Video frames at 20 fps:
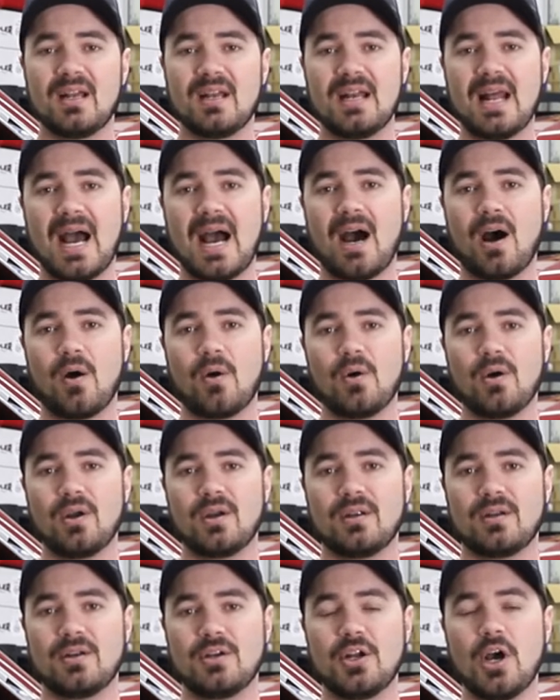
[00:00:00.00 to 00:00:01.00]
Now,
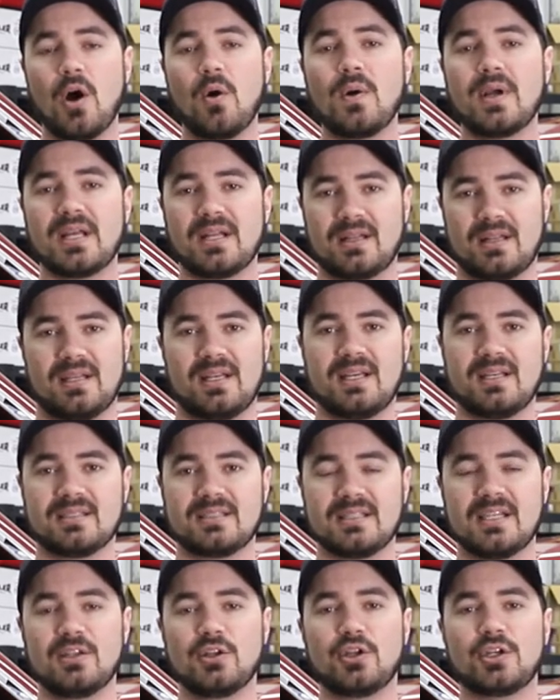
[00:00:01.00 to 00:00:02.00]
knowing
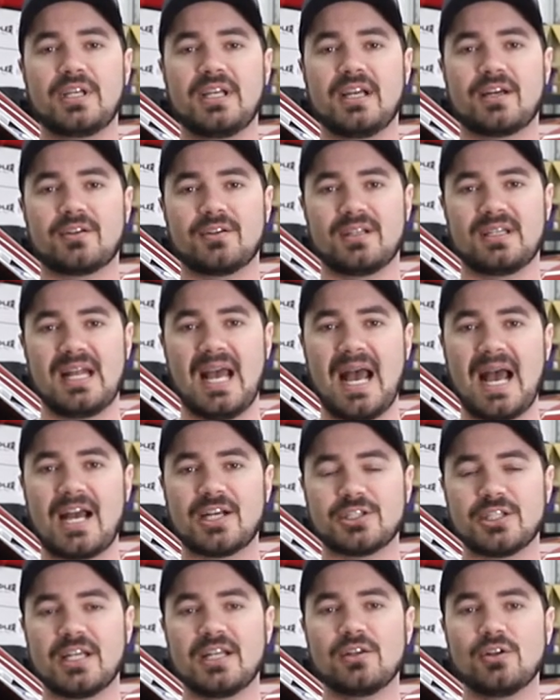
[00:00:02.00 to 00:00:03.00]
this and looking under the
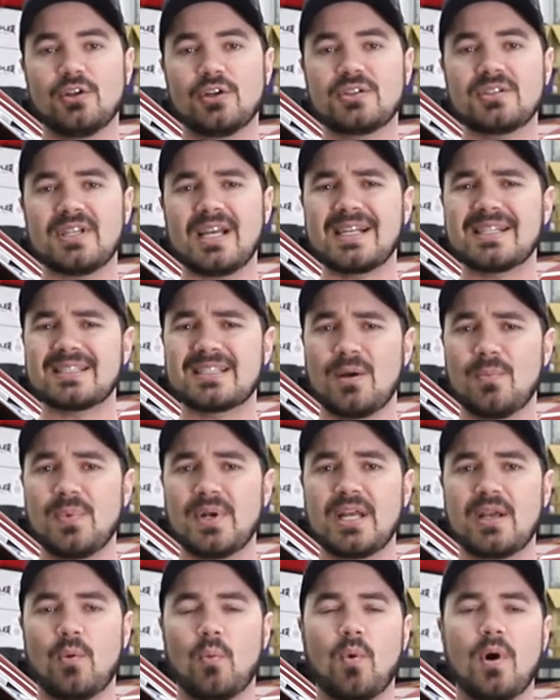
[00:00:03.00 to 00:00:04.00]
dash, it looks like
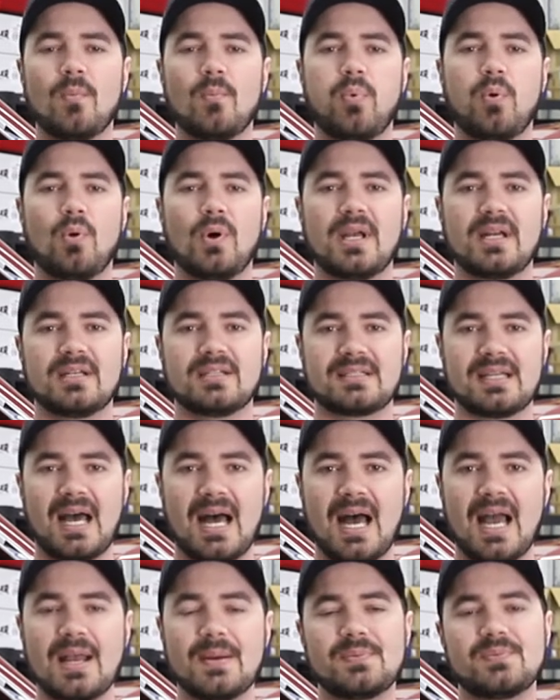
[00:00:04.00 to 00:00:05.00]
somebody at one point in
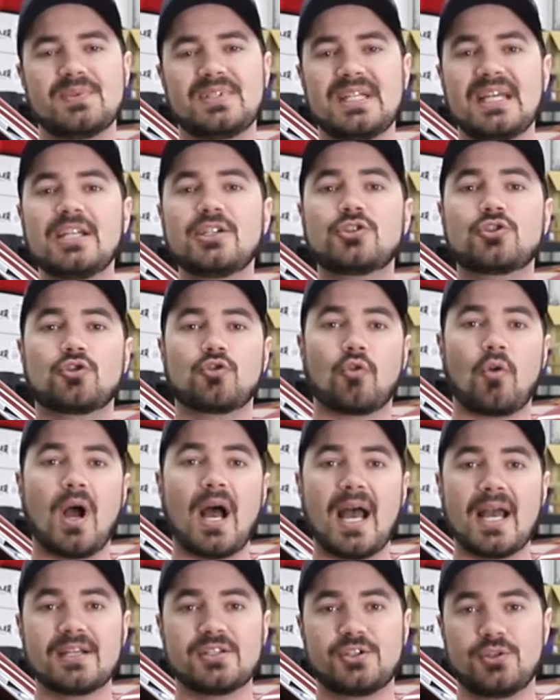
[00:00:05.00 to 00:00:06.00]
time did
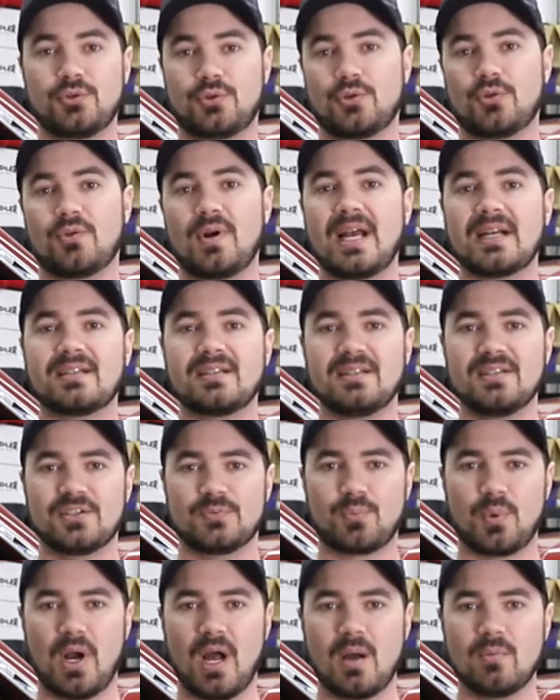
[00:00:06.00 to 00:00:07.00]
try to correct
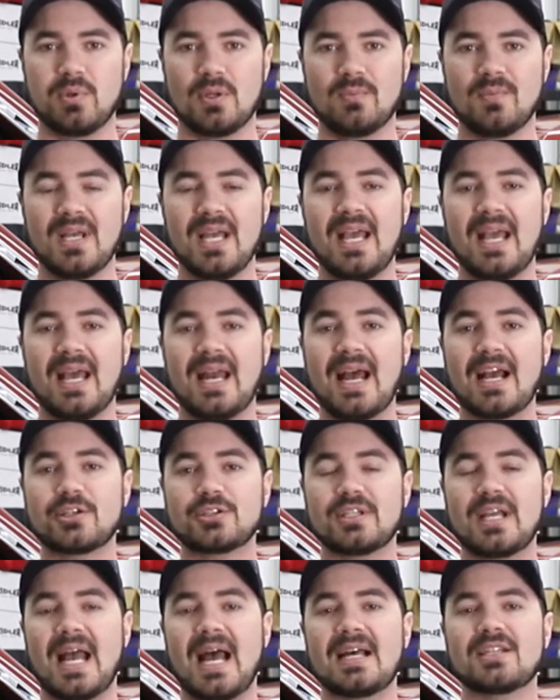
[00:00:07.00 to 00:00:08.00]
this problem and
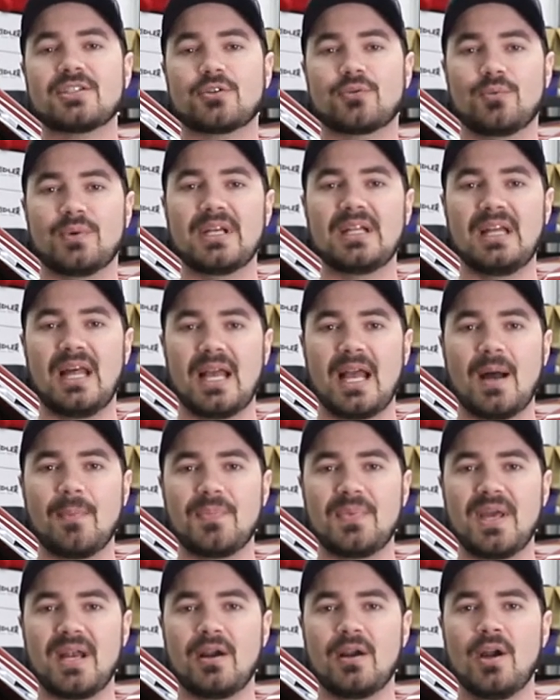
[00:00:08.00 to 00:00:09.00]
actually has a relay
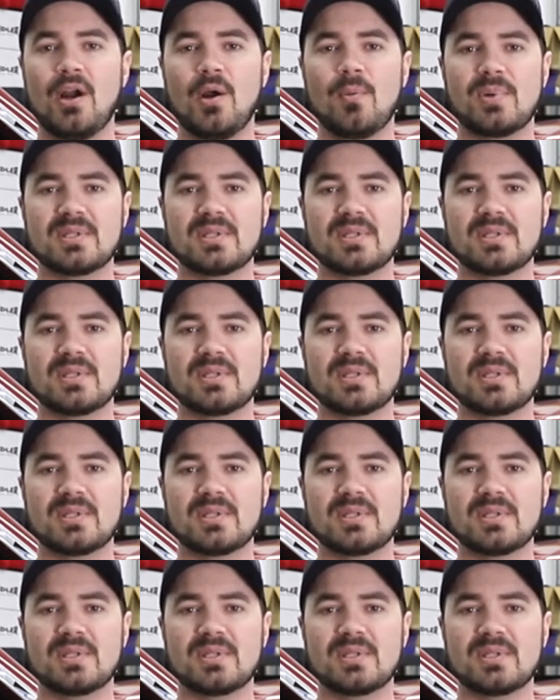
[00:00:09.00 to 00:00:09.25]
up there,